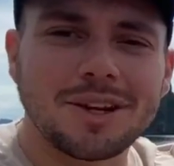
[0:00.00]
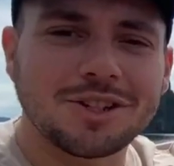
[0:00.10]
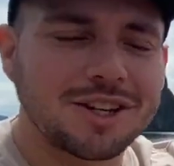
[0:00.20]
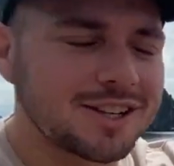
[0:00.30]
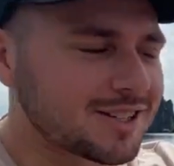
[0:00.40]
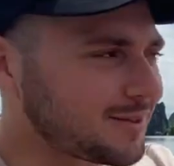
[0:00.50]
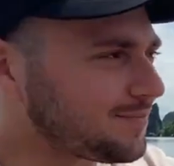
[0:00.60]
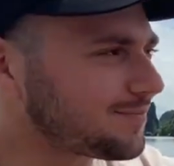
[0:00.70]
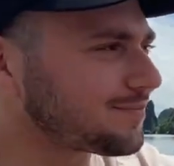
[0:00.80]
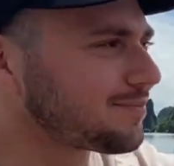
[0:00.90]
species
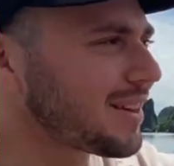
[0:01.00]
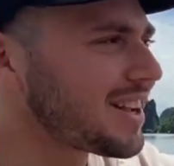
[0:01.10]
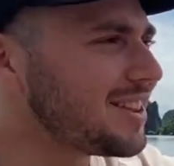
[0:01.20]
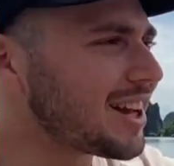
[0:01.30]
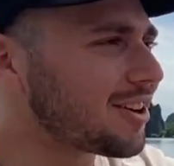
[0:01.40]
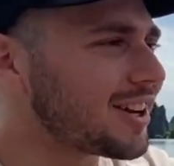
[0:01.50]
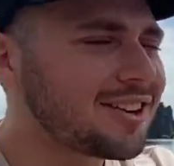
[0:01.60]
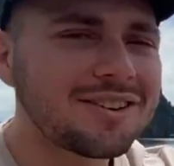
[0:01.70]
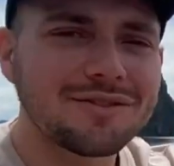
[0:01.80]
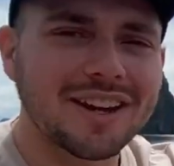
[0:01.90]
that are
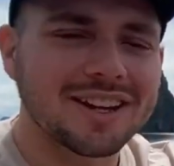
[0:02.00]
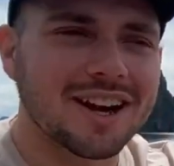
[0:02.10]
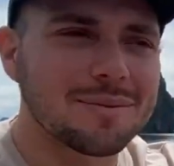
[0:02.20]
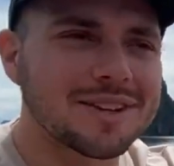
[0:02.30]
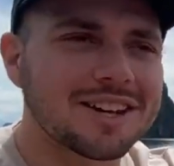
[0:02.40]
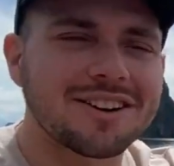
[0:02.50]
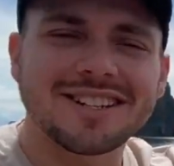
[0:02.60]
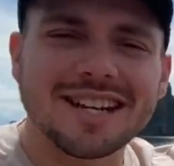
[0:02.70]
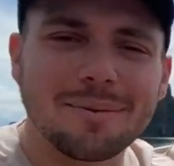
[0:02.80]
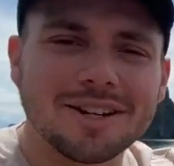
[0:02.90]
here in Vietnam, that are
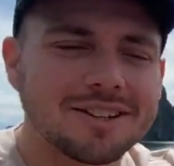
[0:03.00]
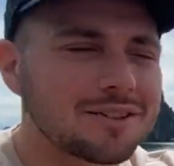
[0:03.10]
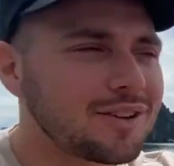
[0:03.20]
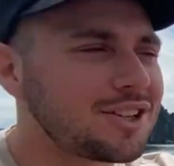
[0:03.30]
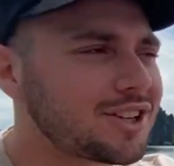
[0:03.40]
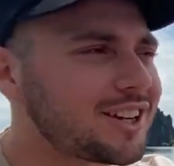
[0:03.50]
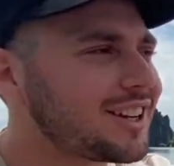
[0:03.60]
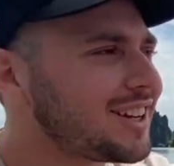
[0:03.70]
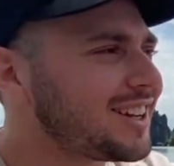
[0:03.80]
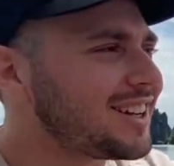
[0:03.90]
endemic to the
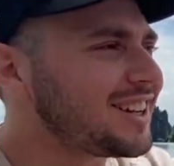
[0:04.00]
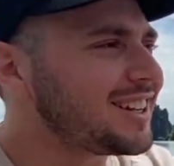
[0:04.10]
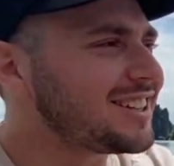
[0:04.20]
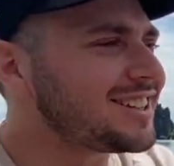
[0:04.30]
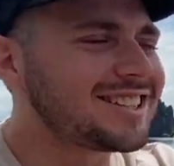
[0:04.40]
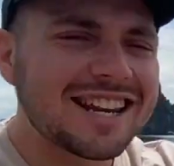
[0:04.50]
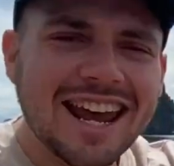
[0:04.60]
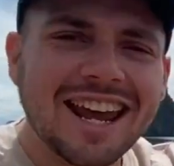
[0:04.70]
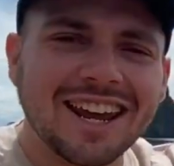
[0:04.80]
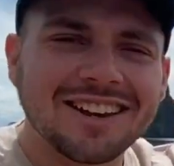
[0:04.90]
region,
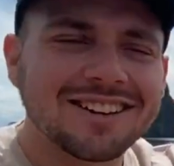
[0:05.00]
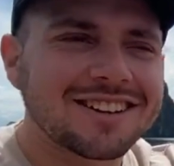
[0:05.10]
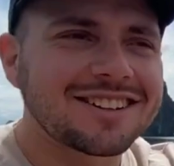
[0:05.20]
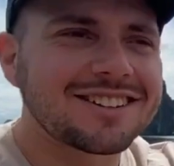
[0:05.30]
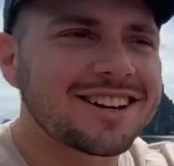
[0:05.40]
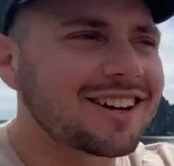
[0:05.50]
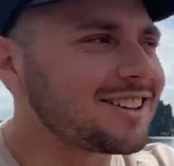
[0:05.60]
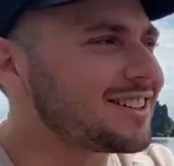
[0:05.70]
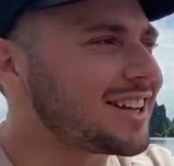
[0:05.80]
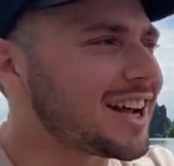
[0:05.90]
stay, and
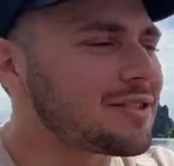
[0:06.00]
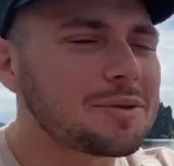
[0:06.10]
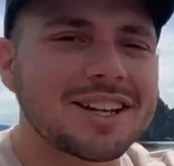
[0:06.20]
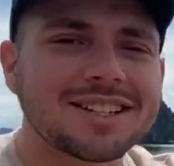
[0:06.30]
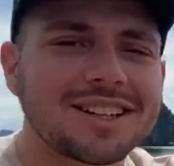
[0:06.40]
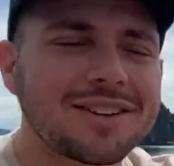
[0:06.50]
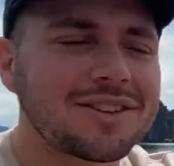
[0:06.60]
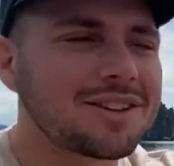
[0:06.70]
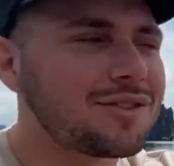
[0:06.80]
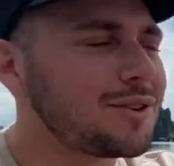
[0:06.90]
that they have a place to
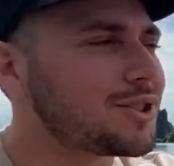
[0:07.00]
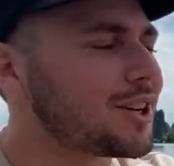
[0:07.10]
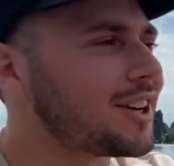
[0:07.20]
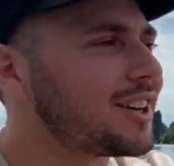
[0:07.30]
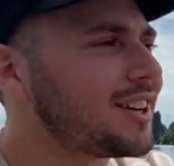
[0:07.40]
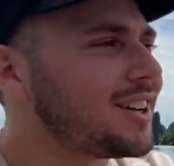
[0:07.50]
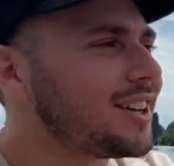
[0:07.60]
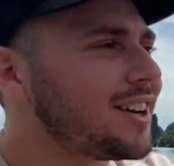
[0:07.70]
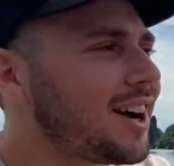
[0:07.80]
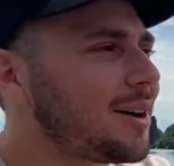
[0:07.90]
live in the future.
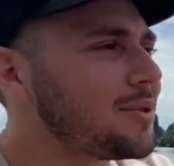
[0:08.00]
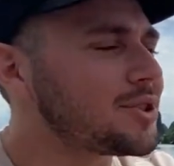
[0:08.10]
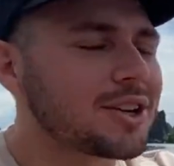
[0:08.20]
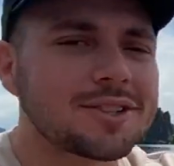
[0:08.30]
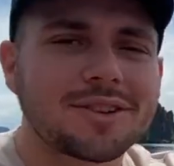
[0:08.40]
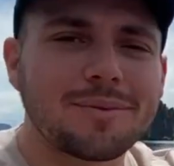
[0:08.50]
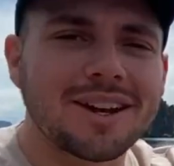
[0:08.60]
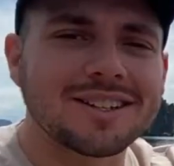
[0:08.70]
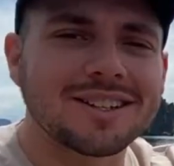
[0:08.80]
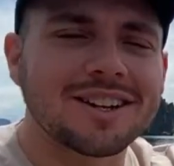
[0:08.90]
There's also an
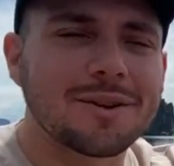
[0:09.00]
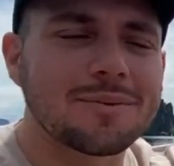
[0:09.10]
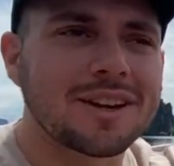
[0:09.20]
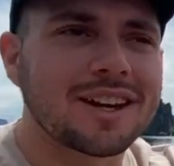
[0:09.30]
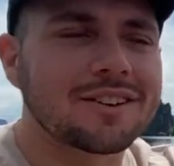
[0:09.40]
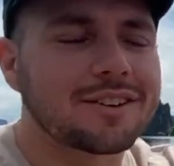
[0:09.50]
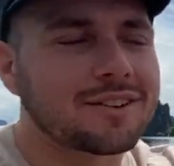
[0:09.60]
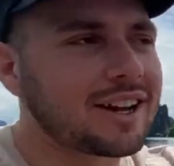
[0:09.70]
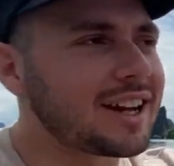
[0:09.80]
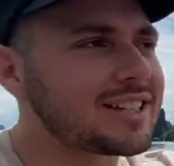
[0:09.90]
amazing company,
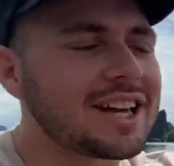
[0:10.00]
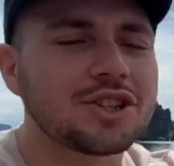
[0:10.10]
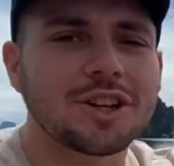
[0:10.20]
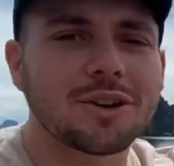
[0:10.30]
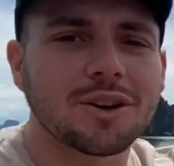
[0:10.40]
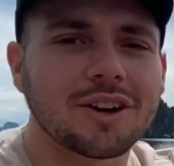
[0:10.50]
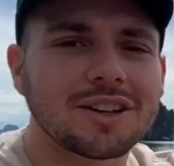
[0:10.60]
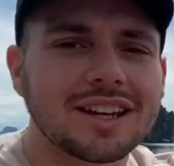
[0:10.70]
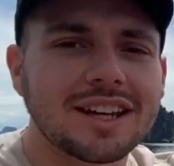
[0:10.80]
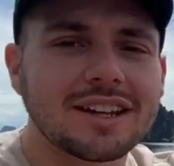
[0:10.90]
or I guess NGO,
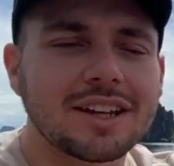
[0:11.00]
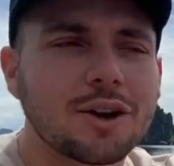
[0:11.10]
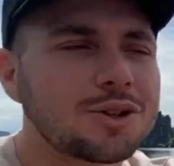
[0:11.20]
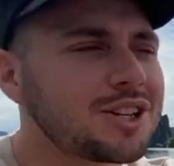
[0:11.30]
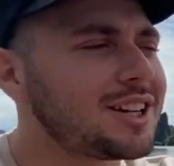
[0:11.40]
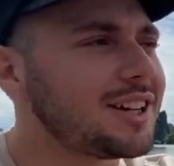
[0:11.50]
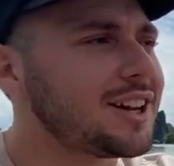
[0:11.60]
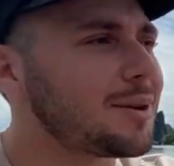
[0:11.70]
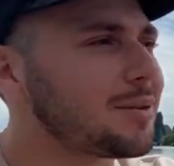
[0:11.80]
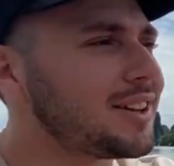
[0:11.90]
called the Ocean
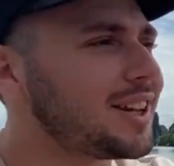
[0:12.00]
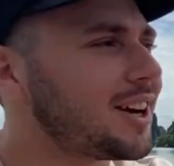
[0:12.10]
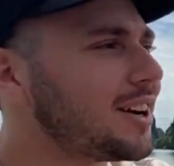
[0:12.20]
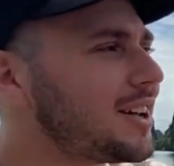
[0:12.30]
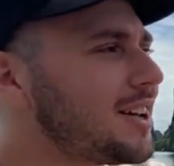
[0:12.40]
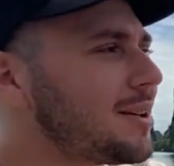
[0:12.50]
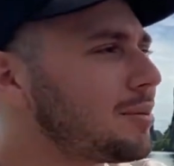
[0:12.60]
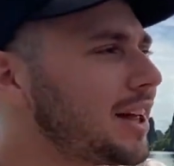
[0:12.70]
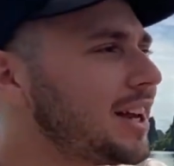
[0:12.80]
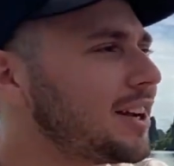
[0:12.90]
Cleanup, and they're
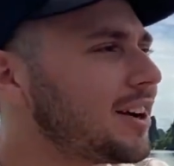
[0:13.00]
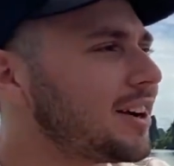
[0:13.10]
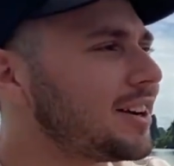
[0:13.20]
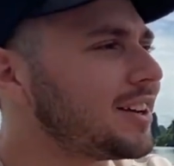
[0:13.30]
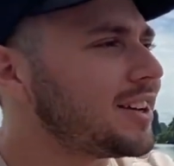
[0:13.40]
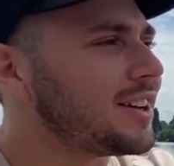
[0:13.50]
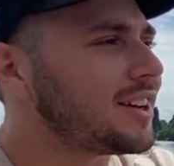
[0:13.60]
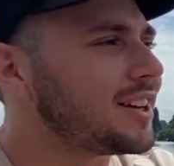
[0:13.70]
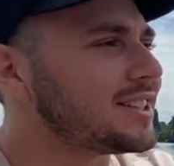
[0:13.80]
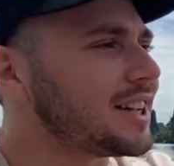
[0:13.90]
planning on
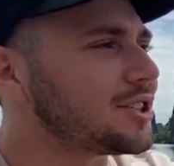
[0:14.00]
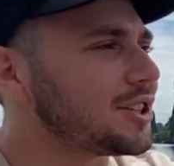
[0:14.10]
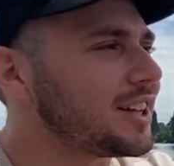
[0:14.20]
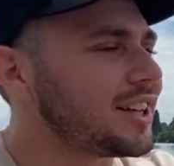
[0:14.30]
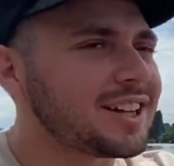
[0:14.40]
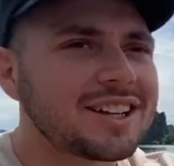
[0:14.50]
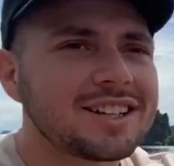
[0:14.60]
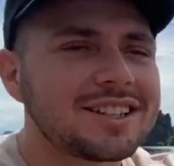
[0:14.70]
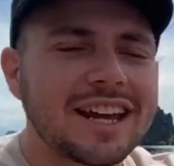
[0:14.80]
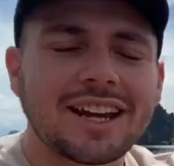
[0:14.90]
essentially
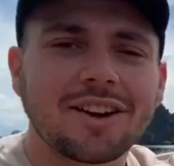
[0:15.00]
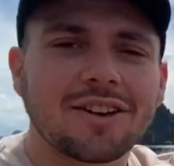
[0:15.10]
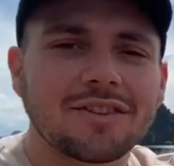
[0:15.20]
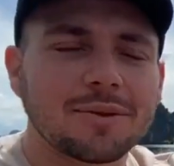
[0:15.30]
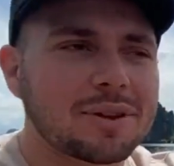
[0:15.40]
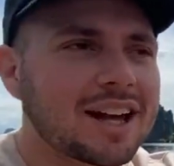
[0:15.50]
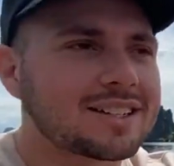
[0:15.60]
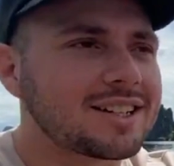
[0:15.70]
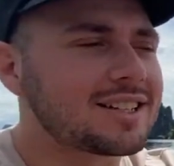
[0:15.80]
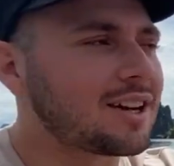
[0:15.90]
taking all of the
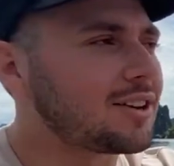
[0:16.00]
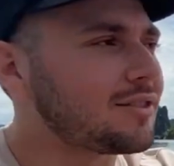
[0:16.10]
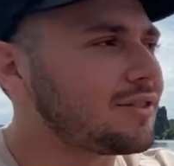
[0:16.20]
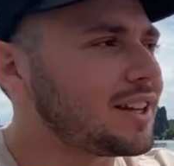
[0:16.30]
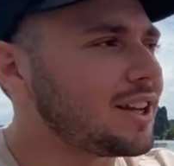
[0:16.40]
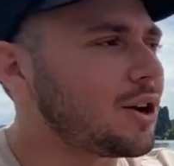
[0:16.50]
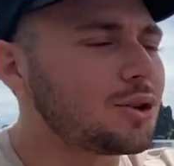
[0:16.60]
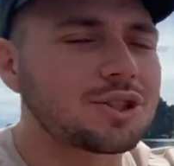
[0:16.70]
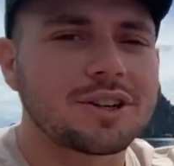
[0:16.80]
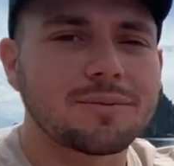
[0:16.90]
plastics out of the
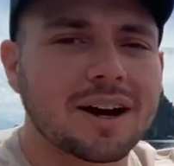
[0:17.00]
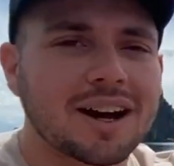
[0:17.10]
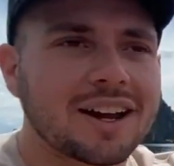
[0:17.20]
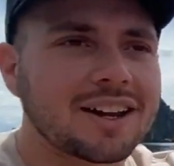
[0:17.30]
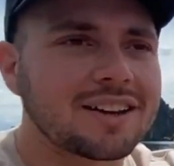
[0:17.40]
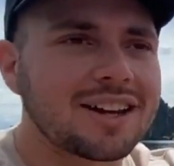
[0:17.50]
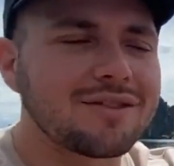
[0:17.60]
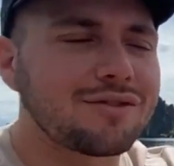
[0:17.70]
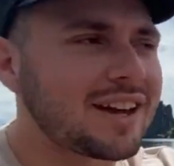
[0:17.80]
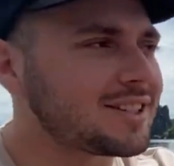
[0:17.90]
ocean by
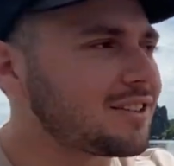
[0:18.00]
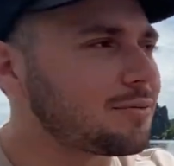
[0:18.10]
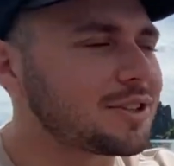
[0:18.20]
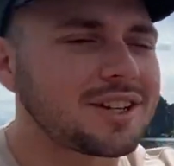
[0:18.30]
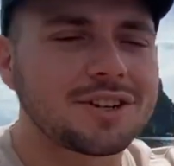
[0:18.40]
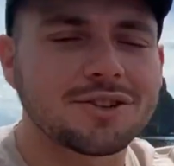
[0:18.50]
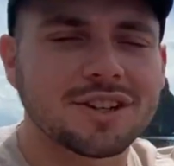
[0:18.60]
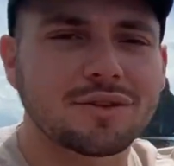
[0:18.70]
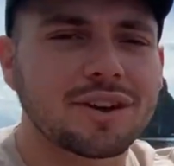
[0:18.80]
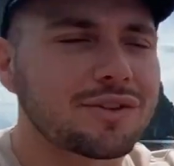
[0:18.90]
invasive
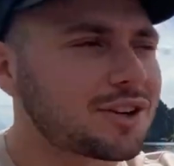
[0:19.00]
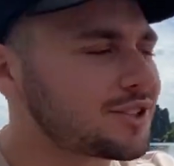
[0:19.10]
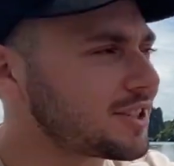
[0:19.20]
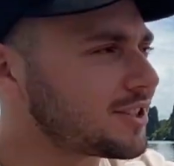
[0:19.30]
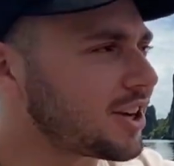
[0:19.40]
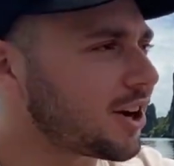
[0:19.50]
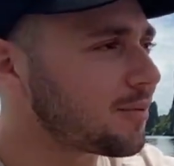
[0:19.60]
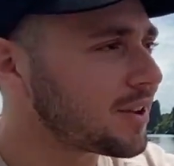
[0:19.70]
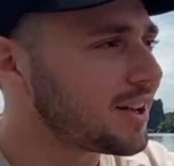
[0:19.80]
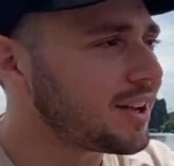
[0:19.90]
procedures in rivers.
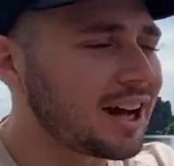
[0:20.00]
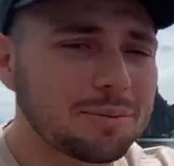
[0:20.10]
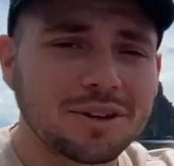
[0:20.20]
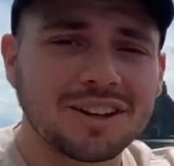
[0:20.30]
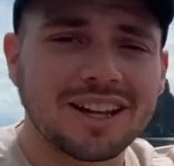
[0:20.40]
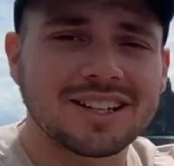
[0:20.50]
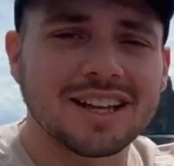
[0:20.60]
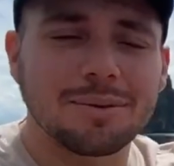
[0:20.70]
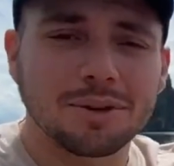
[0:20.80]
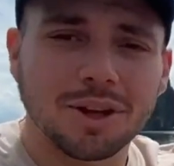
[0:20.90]
So I'll put a link to
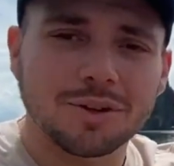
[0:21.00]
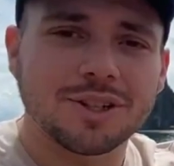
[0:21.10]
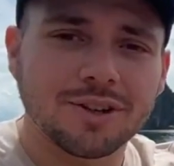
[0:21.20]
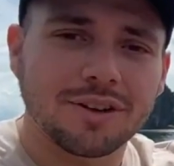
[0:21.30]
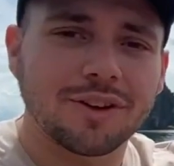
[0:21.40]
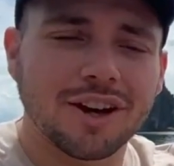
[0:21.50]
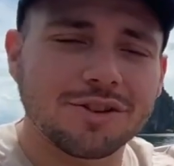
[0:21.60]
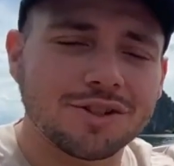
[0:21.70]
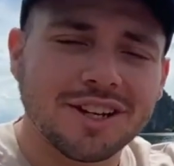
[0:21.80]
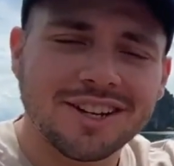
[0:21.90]
that below too. If you're
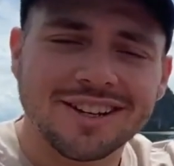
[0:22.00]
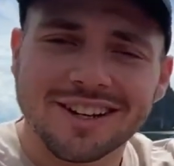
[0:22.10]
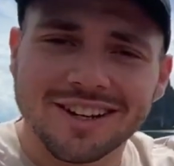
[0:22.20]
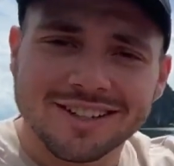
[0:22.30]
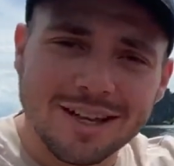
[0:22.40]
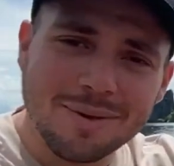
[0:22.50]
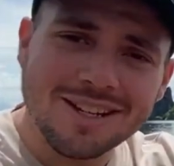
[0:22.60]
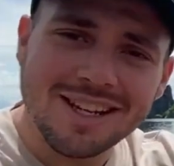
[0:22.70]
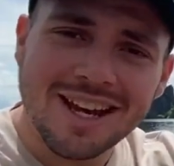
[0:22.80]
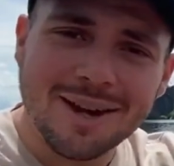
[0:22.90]
interested, send
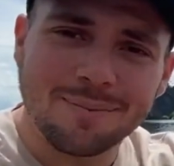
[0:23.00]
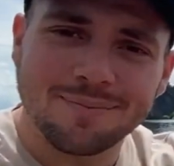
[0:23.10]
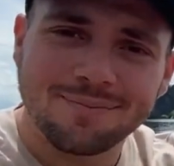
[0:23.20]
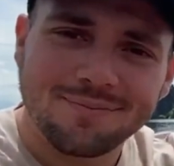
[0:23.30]
me a DM.